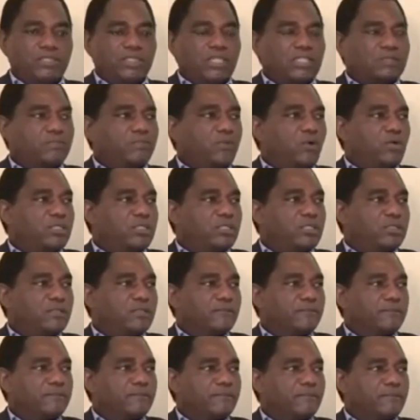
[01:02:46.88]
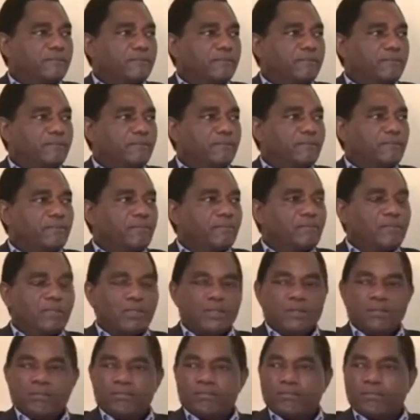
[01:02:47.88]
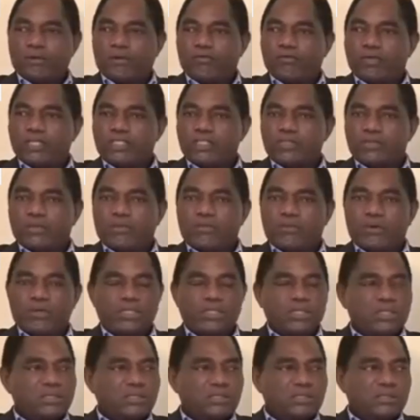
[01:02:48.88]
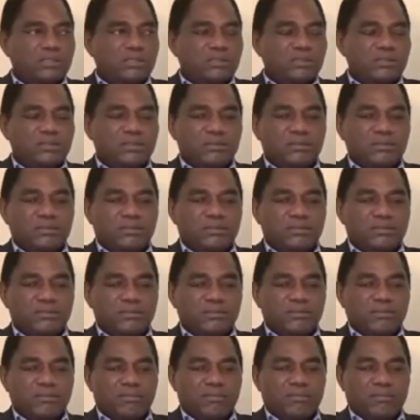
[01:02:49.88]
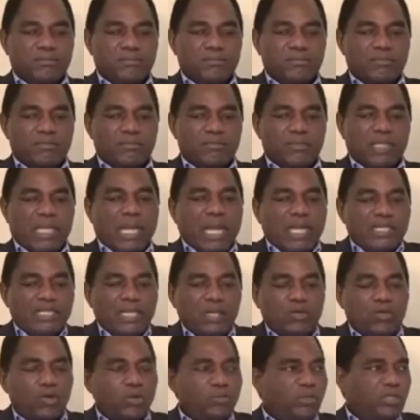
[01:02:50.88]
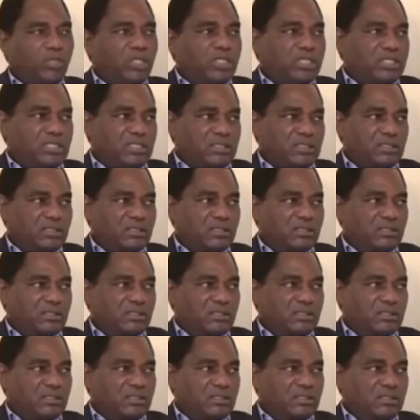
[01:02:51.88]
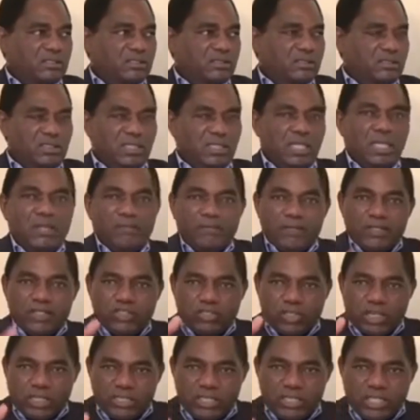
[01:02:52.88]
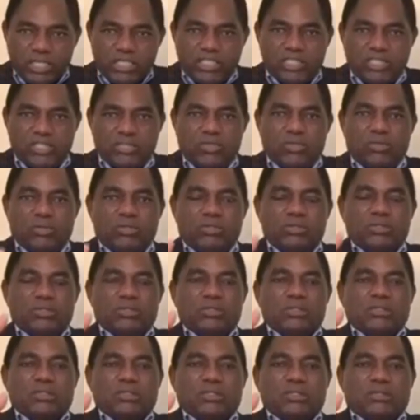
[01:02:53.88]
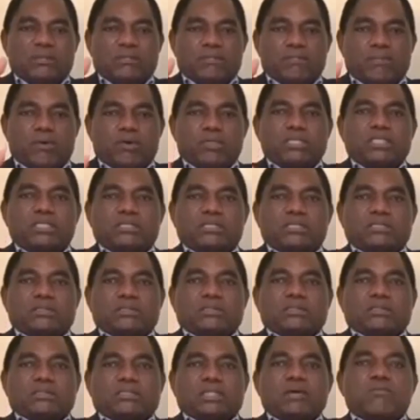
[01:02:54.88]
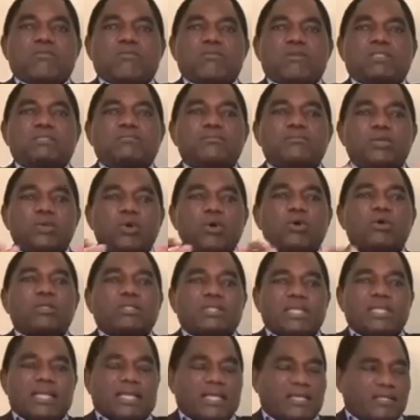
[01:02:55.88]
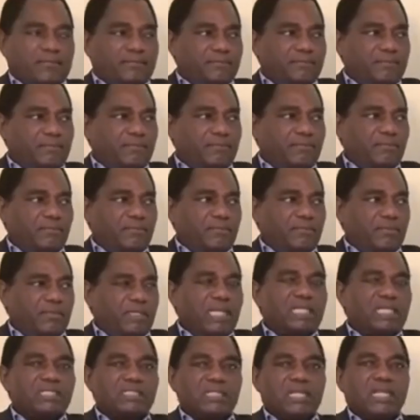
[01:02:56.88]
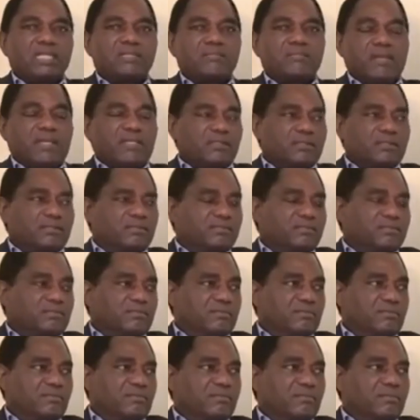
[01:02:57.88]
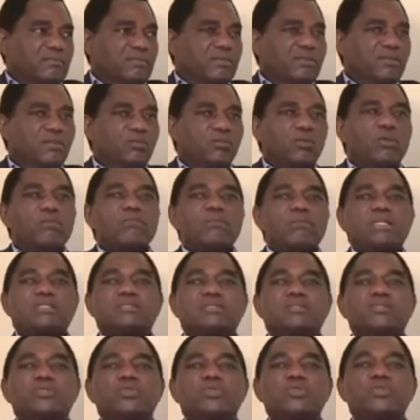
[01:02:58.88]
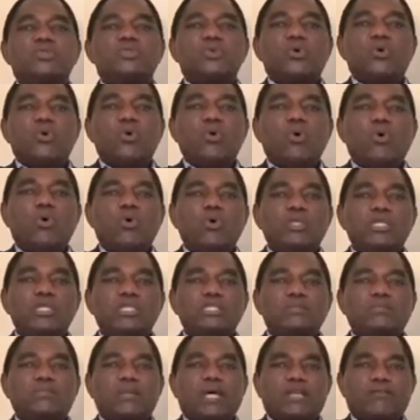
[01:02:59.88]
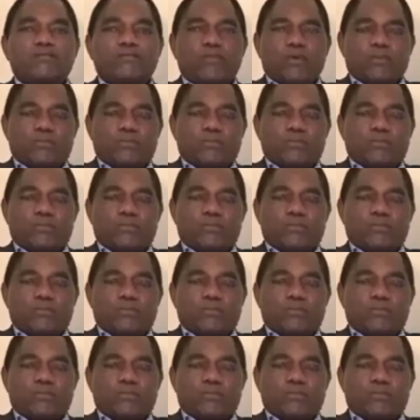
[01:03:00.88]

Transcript: religious body, professional bodies, other communities, even traditional bodies. Some of us belong there as headmen. We must use all these